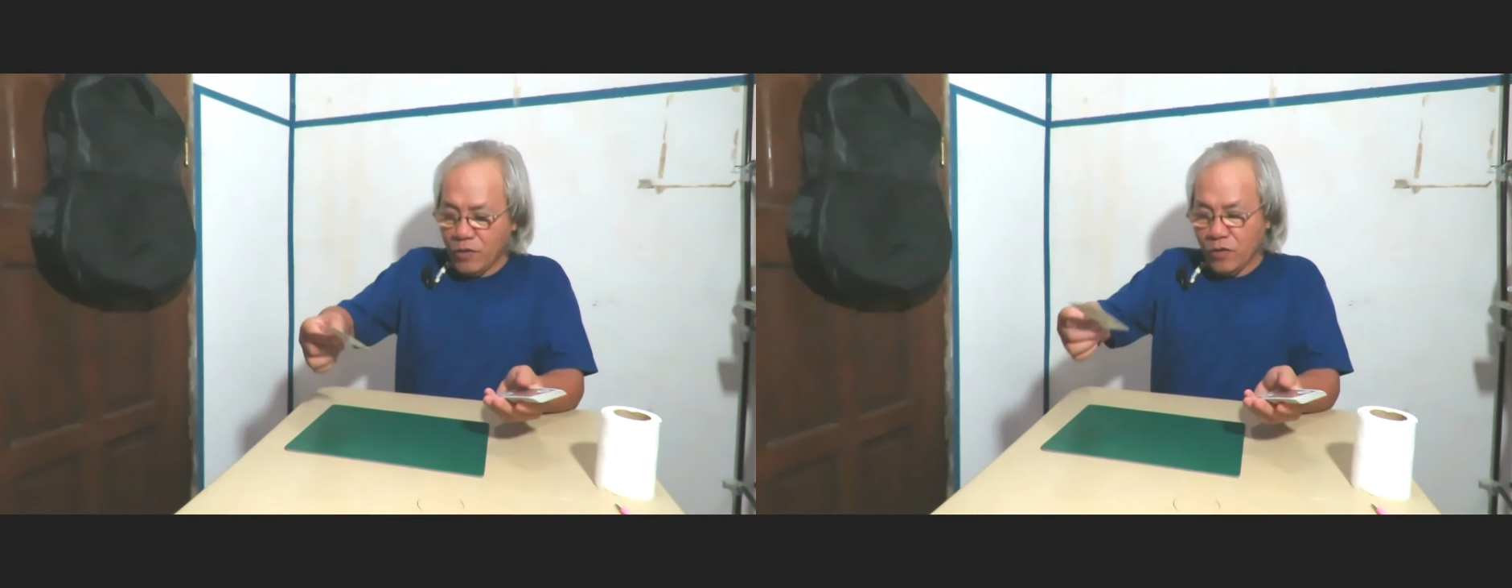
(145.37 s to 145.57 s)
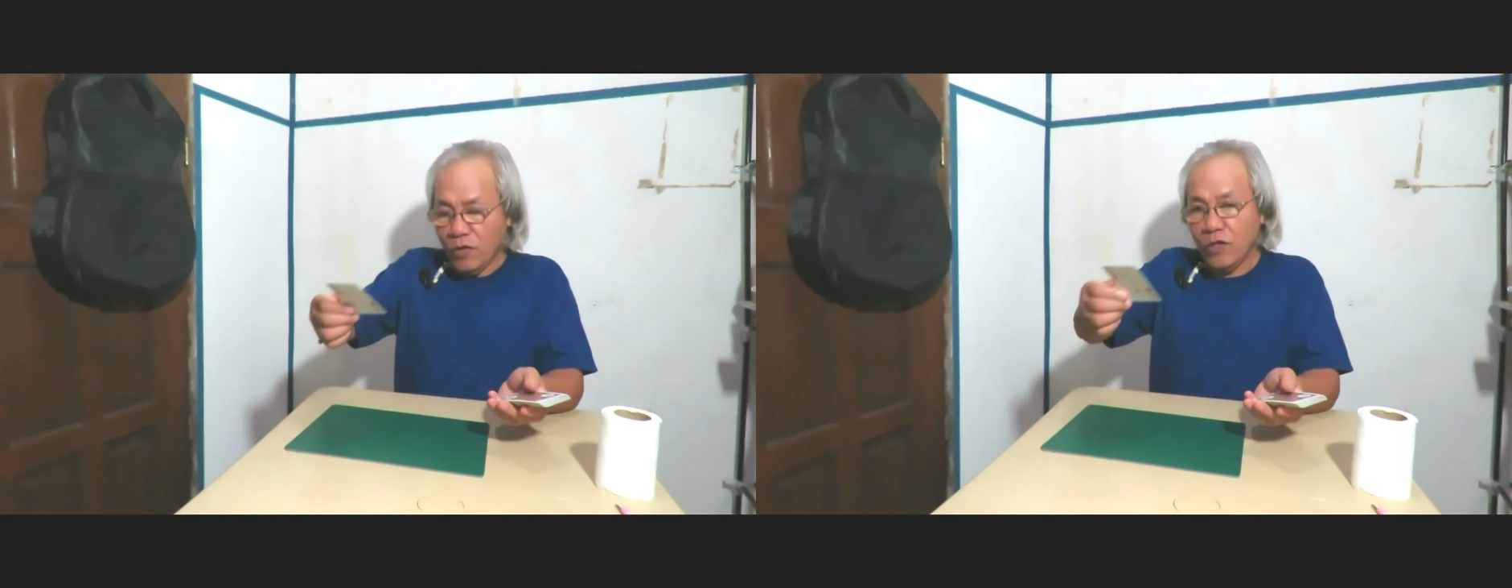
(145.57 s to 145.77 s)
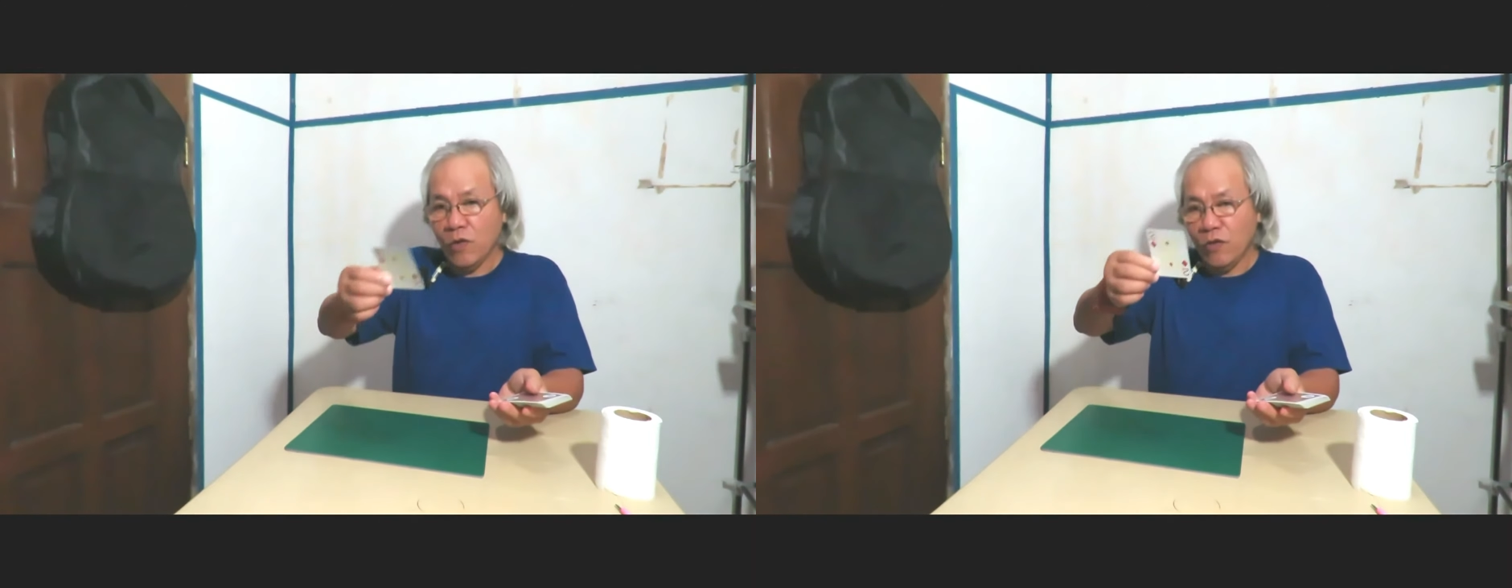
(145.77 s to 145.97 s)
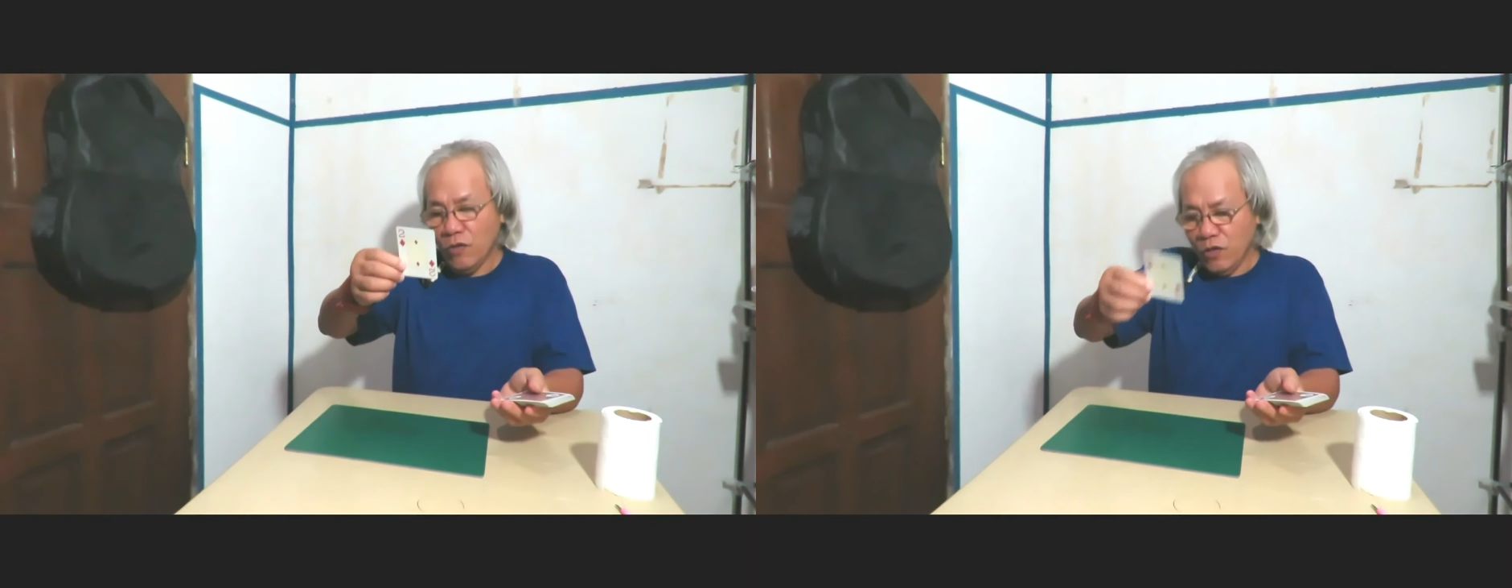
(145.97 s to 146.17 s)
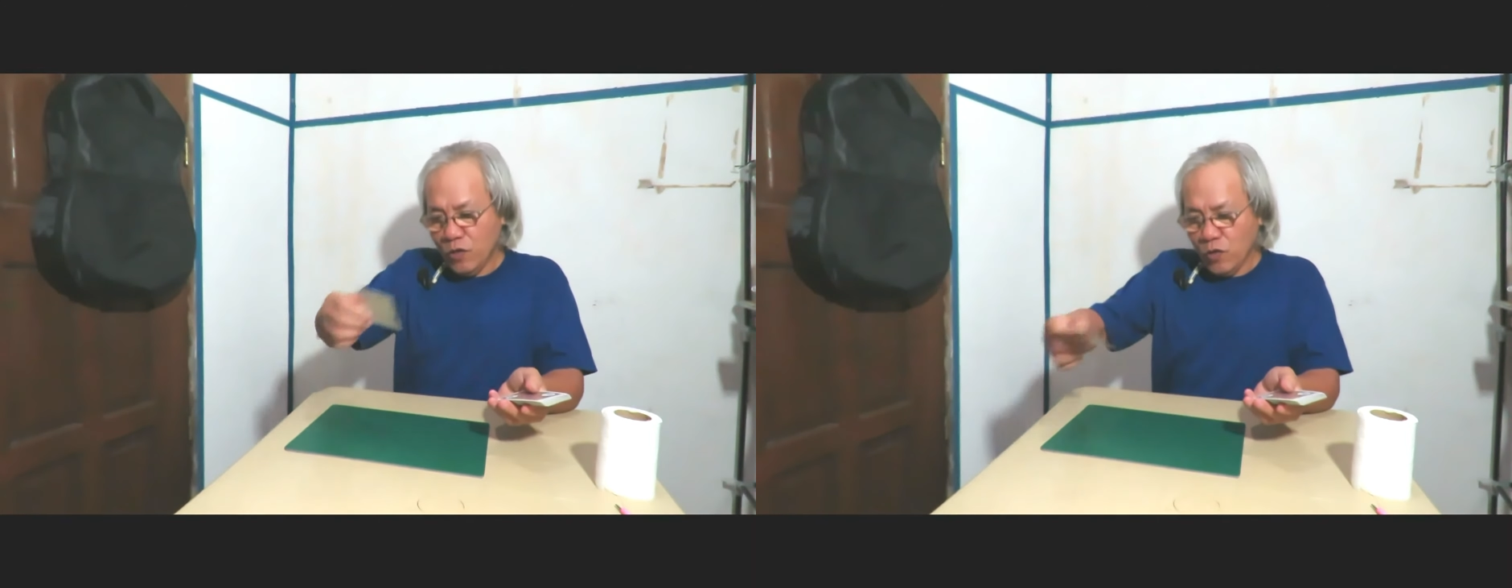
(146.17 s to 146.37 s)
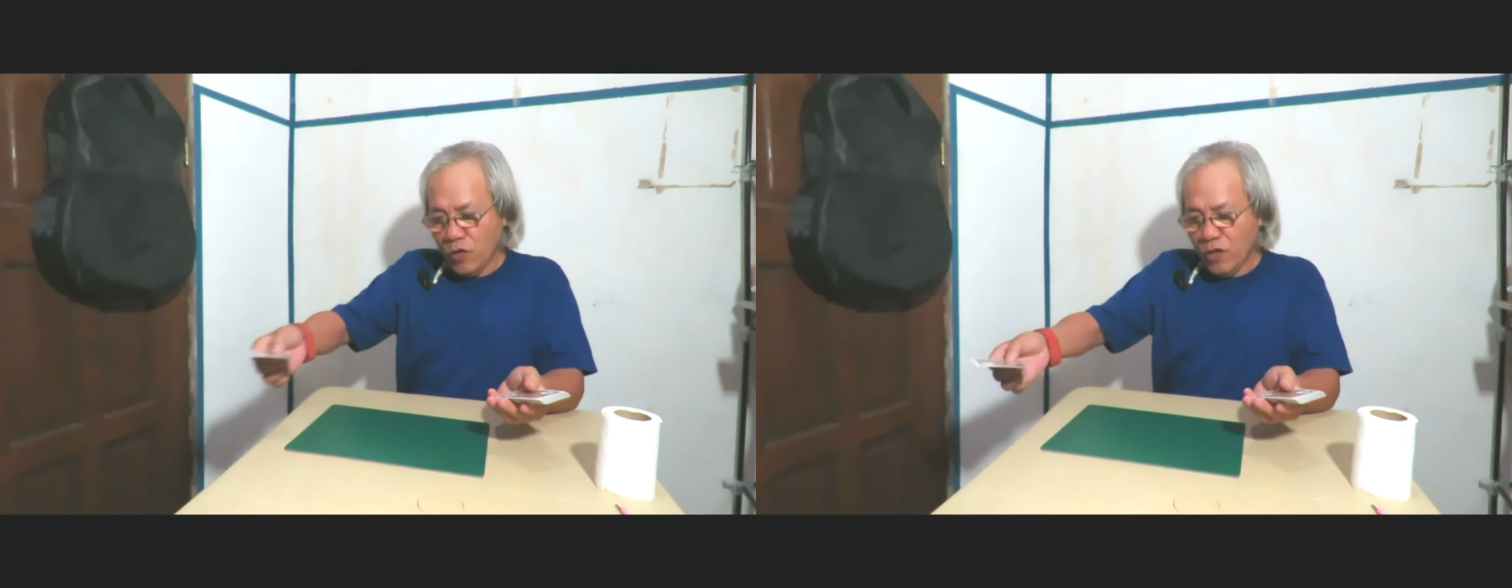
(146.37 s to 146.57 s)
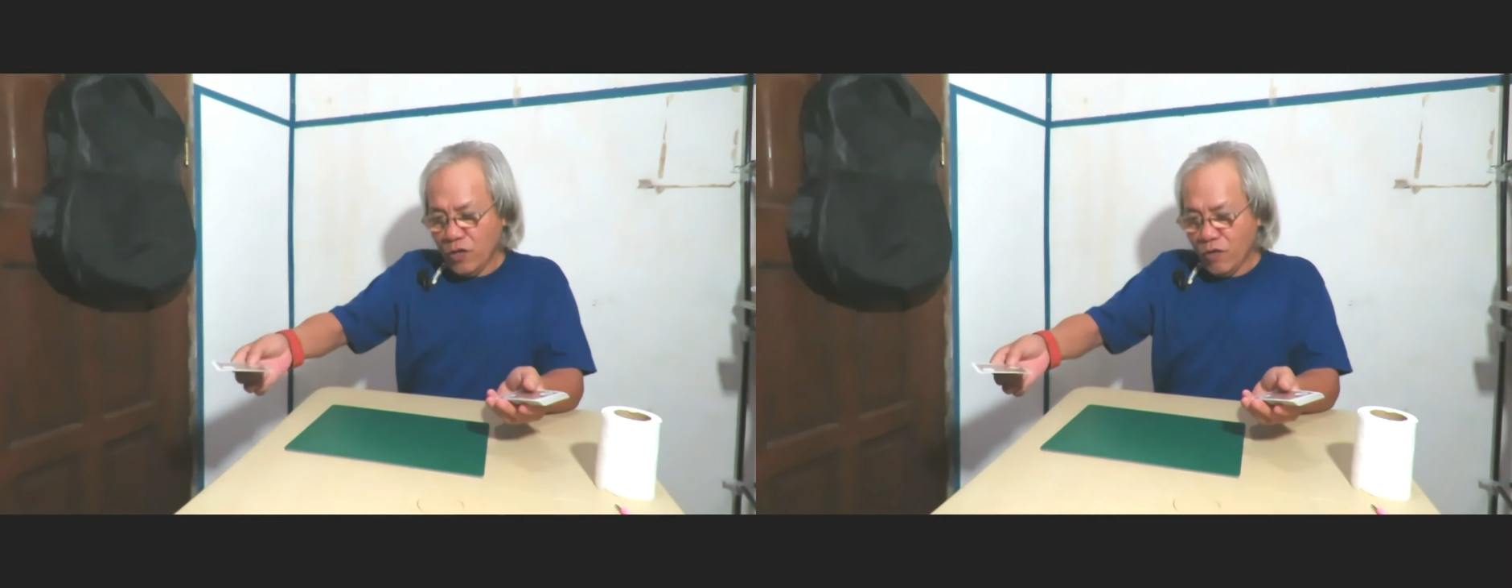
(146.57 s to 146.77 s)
So this on the